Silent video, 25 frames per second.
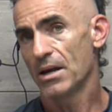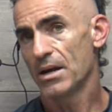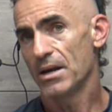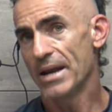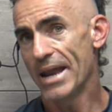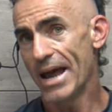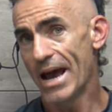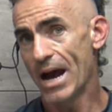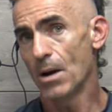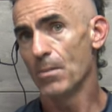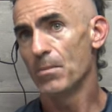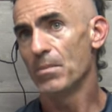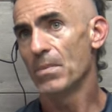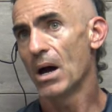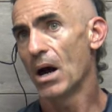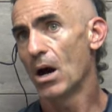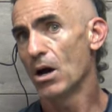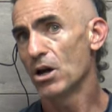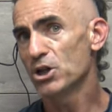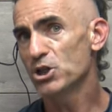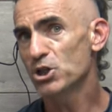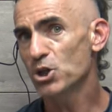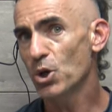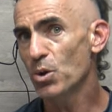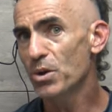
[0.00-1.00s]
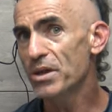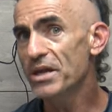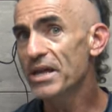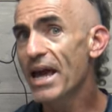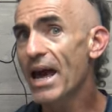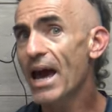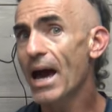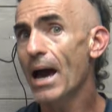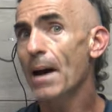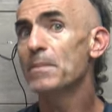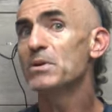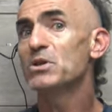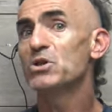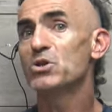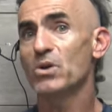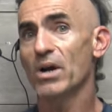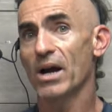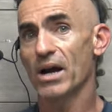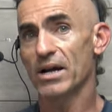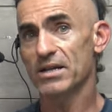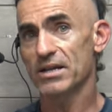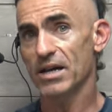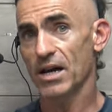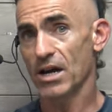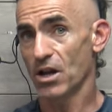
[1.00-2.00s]
Now, I want to show you the
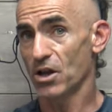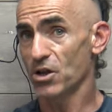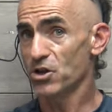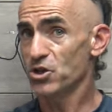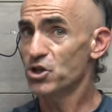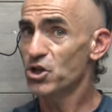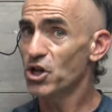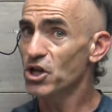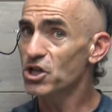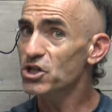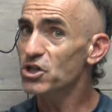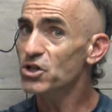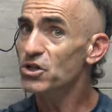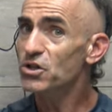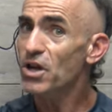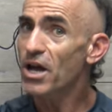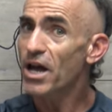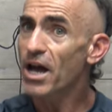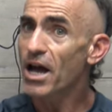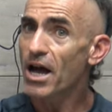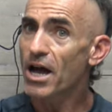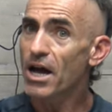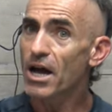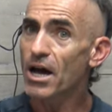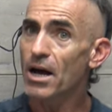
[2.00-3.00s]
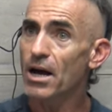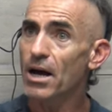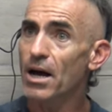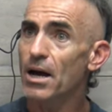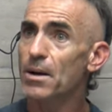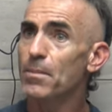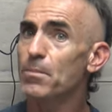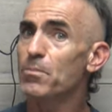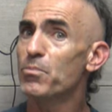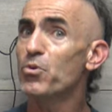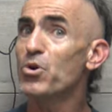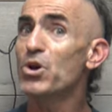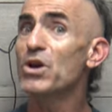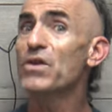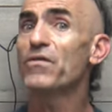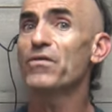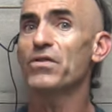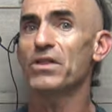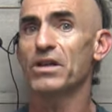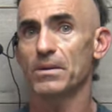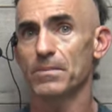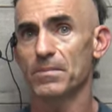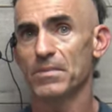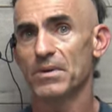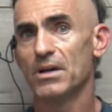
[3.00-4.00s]
abstract title just
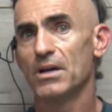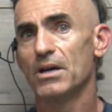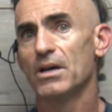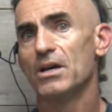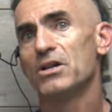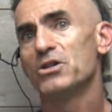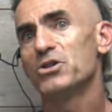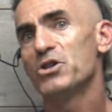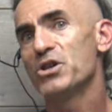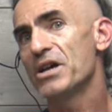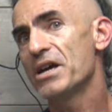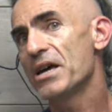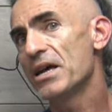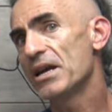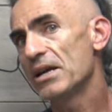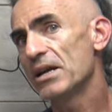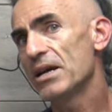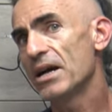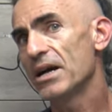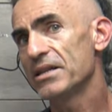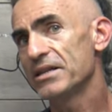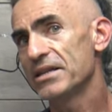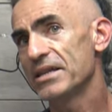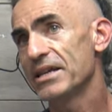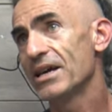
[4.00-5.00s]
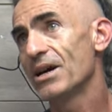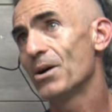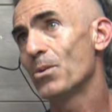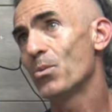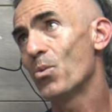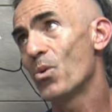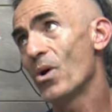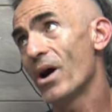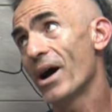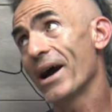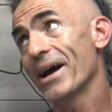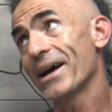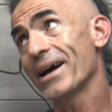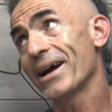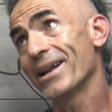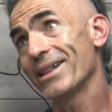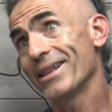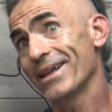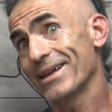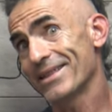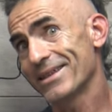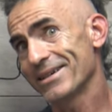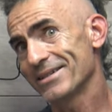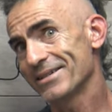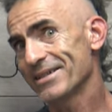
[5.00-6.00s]
briefly so you get an idea why I kind of
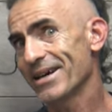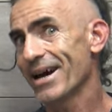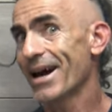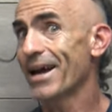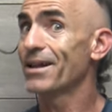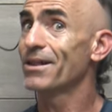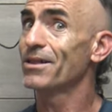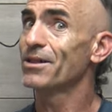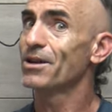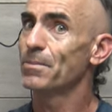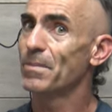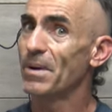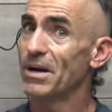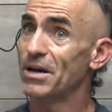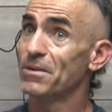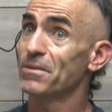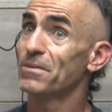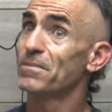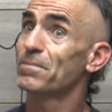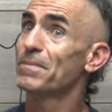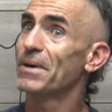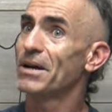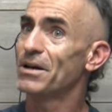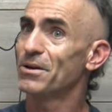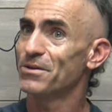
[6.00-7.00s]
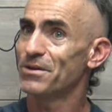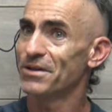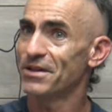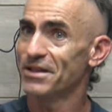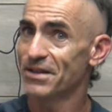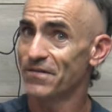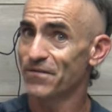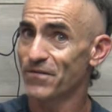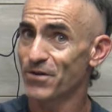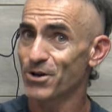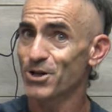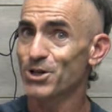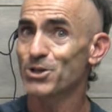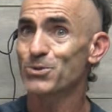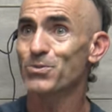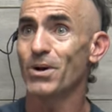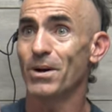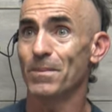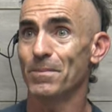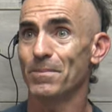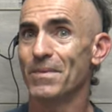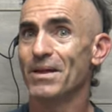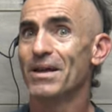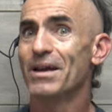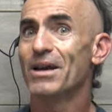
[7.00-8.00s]
like this title a little bit better than the first
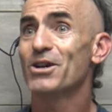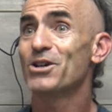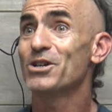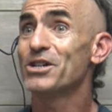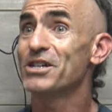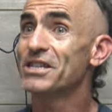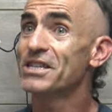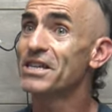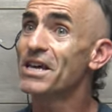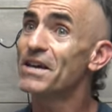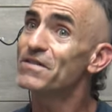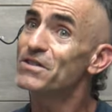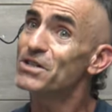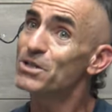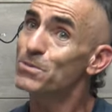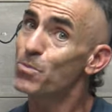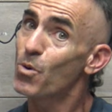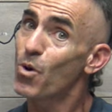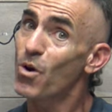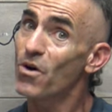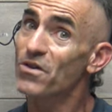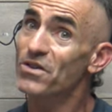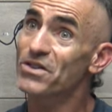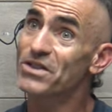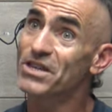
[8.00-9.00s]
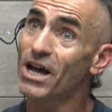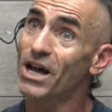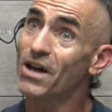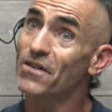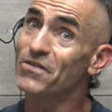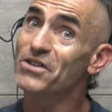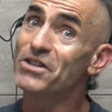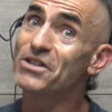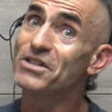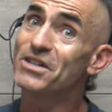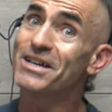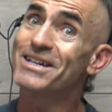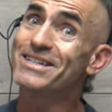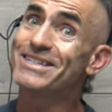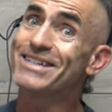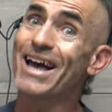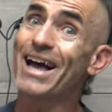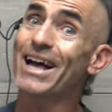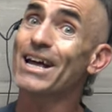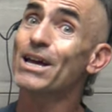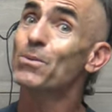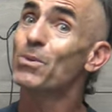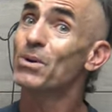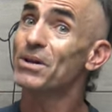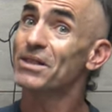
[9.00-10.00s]
one, because it gives us more, delves into
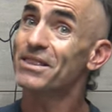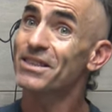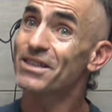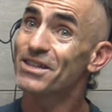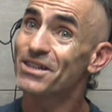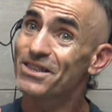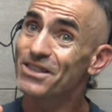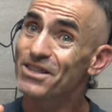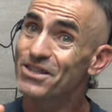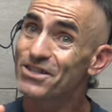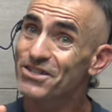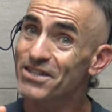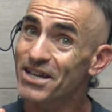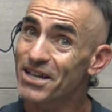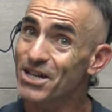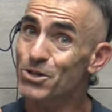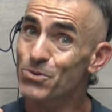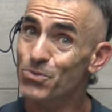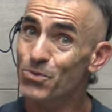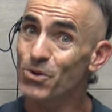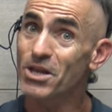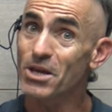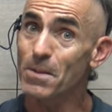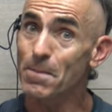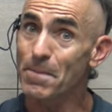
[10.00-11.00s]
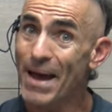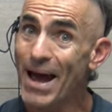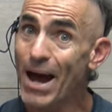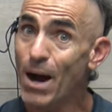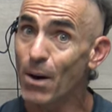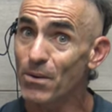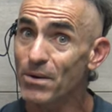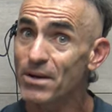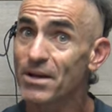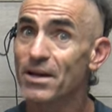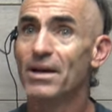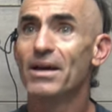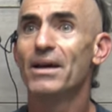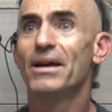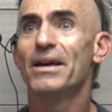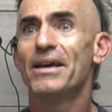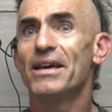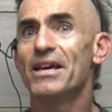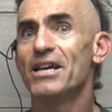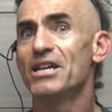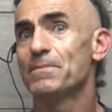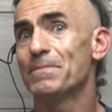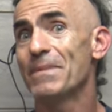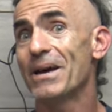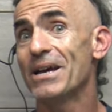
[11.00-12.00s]
exactly what the study is really about,
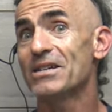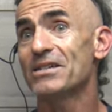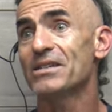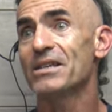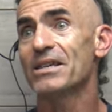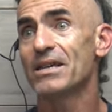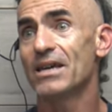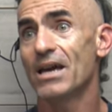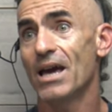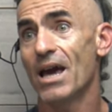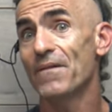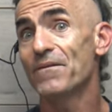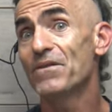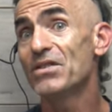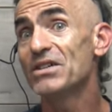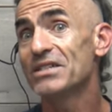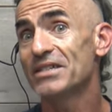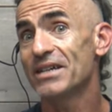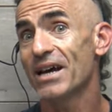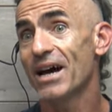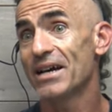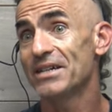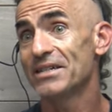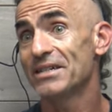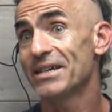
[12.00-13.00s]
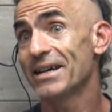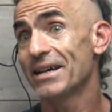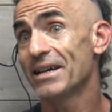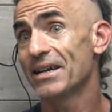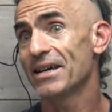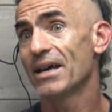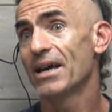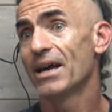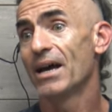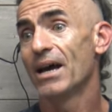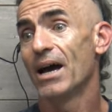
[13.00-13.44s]
is basically emphasizing